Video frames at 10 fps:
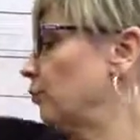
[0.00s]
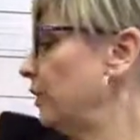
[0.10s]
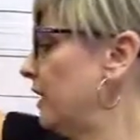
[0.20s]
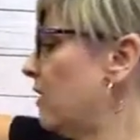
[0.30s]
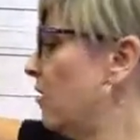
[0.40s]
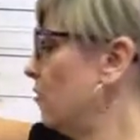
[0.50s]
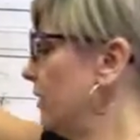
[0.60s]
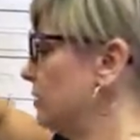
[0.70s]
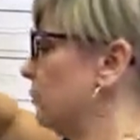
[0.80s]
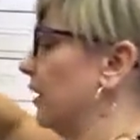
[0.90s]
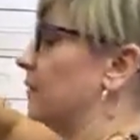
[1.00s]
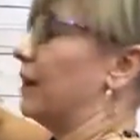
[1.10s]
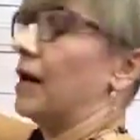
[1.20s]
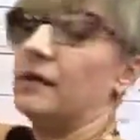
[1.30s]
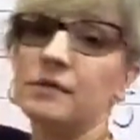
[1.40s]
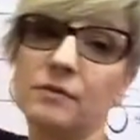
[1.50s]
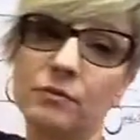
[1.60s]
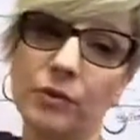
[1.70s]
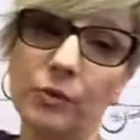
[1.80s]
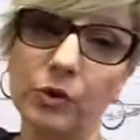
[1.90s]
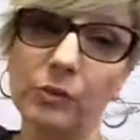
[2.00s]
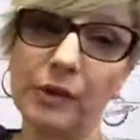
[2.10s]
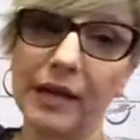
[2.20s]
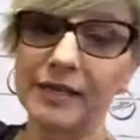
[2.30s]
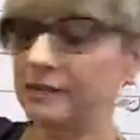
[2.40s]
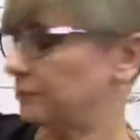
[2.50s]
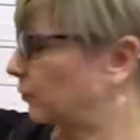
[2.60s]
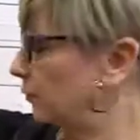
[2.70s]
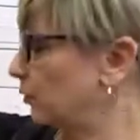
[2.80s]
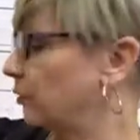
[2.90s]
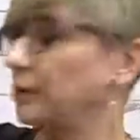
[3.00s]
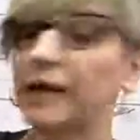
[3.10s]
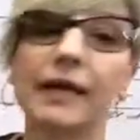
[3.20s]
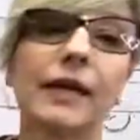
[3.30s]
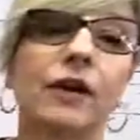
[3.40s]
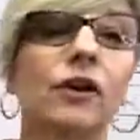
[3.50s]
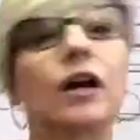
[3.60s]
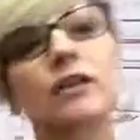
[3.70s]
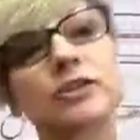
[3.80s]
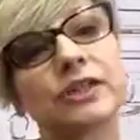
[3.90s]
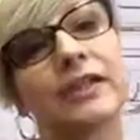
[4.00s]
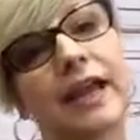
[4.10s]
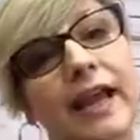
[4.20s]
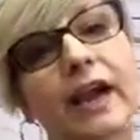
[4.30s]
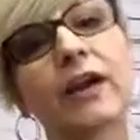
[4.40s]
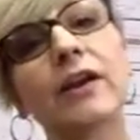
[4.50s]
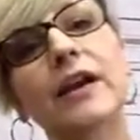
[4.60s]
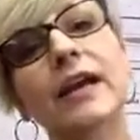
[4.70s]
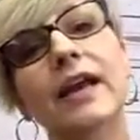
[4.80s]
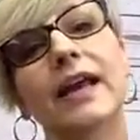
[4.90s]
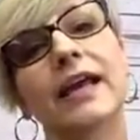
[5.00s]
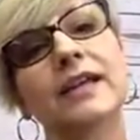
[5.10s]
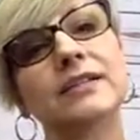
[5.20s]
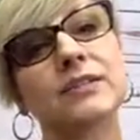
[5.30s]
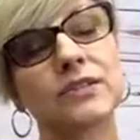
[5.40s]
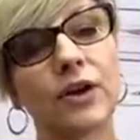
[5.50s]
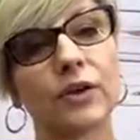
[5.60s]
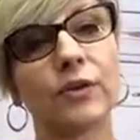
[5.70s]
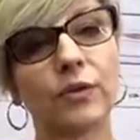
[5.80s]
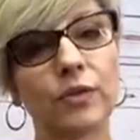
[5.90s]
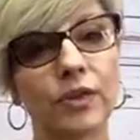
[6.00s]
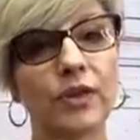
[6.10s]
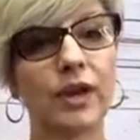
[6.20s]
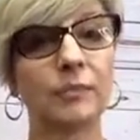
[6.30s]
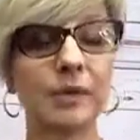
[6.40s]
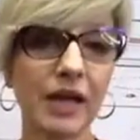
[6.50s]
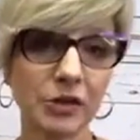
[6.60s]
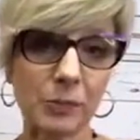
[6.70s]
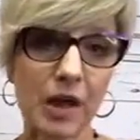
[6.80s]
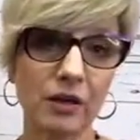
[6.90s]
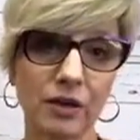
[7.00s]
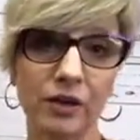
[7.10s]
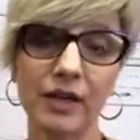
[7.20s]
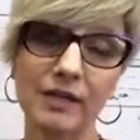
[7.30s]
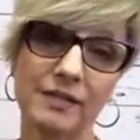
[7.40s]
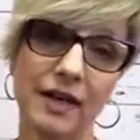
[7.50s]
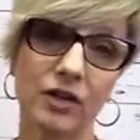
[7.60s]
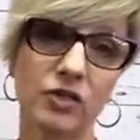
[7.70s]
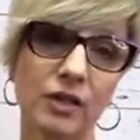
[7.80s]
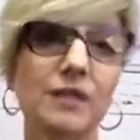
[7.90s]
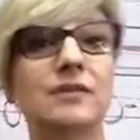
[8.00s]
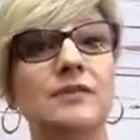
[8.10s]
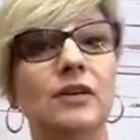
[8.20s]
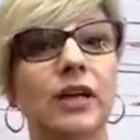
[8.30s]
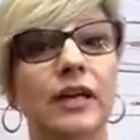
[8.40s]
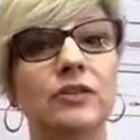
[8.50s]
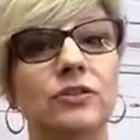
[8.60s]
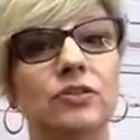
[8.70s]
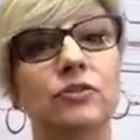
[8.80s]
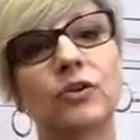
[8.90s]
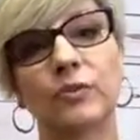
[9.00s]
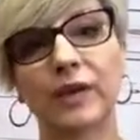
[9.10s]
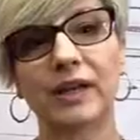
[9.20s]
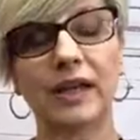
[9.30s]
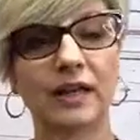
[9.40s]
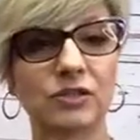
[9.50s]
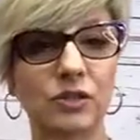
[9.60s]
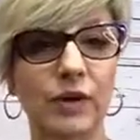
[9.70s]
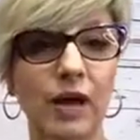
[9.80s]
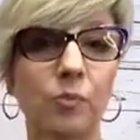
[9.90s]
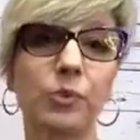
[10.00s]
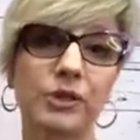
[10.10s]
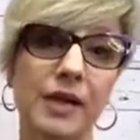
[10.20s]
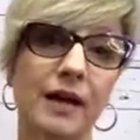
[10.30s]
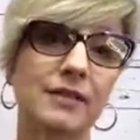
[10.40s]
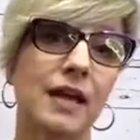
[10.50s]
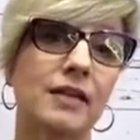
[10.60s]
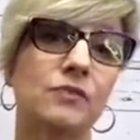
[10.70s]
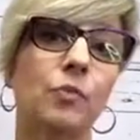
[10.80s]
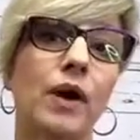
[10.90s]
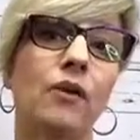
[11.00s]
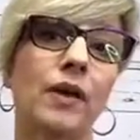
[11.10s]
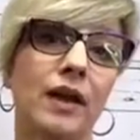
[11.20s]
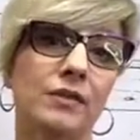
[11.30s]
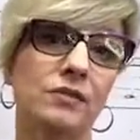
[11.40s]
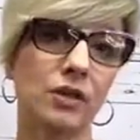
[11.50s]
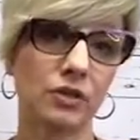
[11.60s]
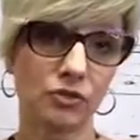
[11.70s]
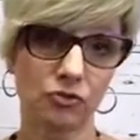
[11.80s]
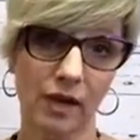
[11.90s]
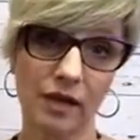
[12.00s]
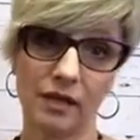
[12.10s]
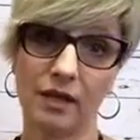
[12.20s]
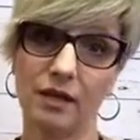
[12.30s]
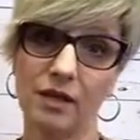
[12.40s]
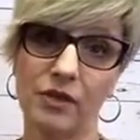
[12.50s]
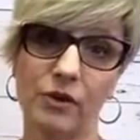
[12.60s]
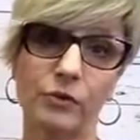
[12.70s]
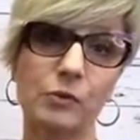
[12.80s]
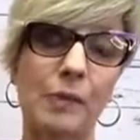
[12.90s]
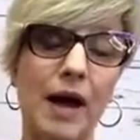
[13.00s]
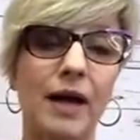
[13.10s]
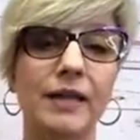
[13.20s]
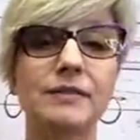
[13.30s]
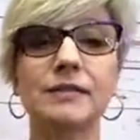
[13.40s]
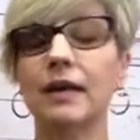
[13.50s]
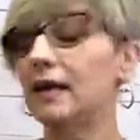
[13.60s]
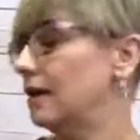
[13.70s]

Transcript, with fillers: We always break bonds when we're applying when we're applying hair color to the hair. And so the pH bonder, it's actually designed to go in and to help protect as well as strengthen those bonds.